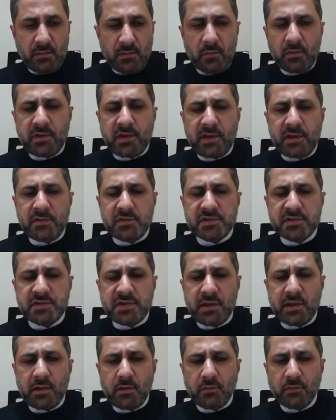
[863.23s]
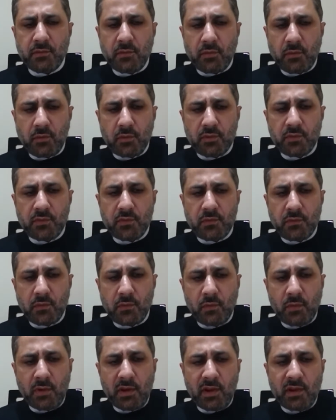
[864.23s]
What can you say of those
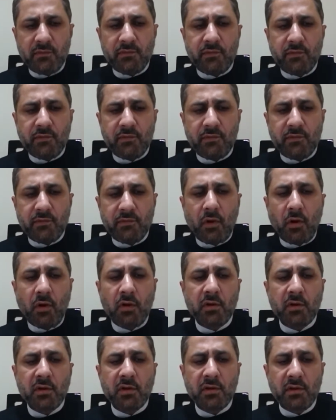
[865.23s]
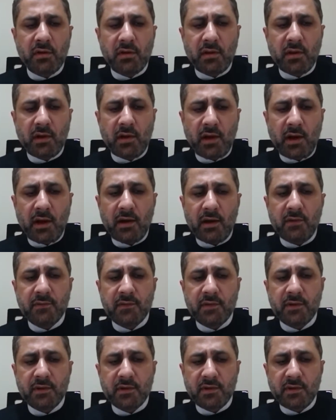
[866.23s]
who lived on
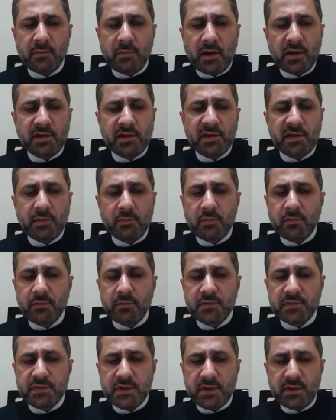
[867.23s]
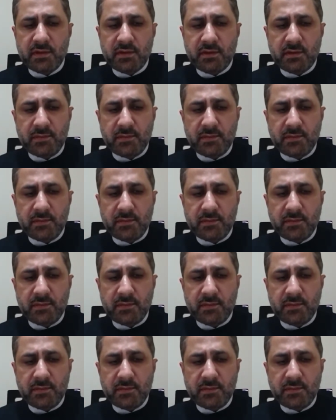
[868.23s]
after the martyrdom of Hussein?